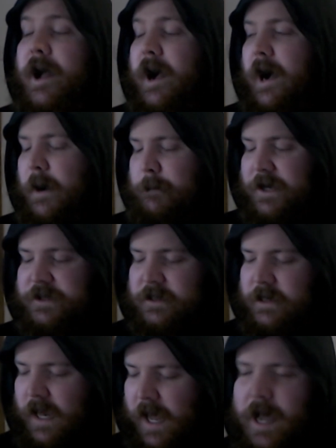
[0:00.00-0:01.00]
I'm
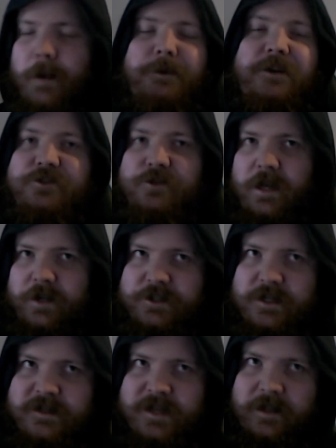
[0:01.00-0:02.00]
actually happy to
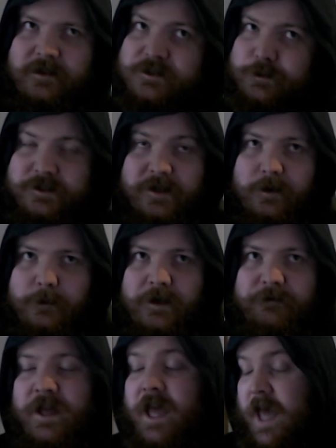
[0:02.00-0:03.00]
actually take this particular
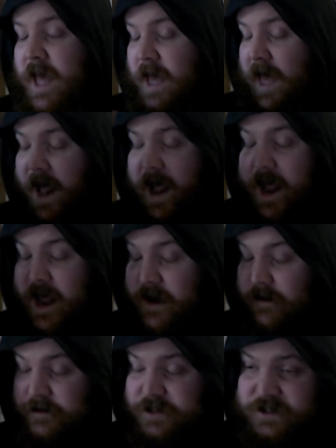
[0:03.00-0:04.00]
month
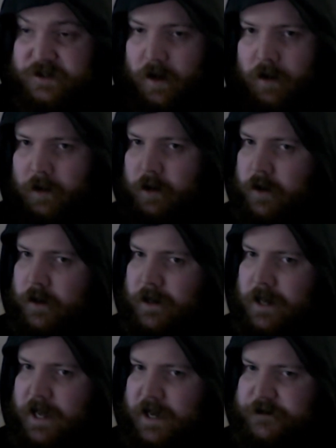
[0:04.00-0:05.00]
and just learn
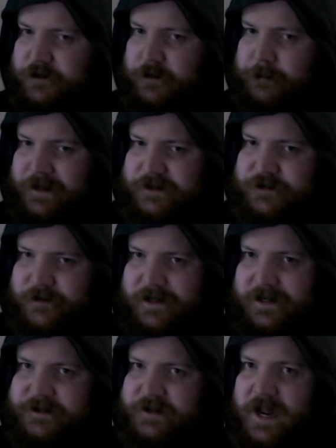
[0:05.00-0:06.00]
how to do pixel
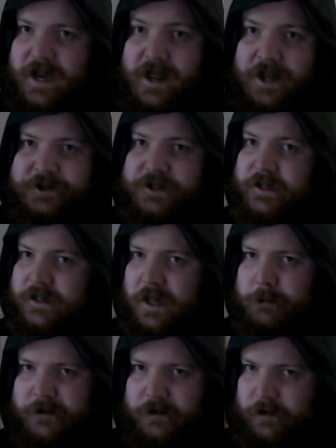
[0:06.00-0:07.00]
art, and actually
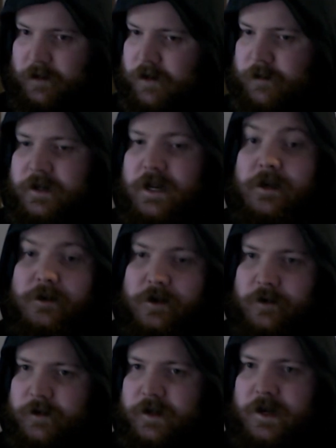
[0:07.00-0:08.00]
kept on going and
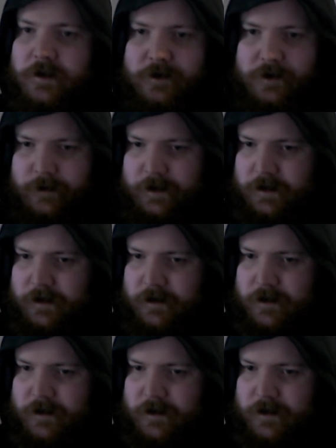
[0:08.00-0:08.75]
going and going.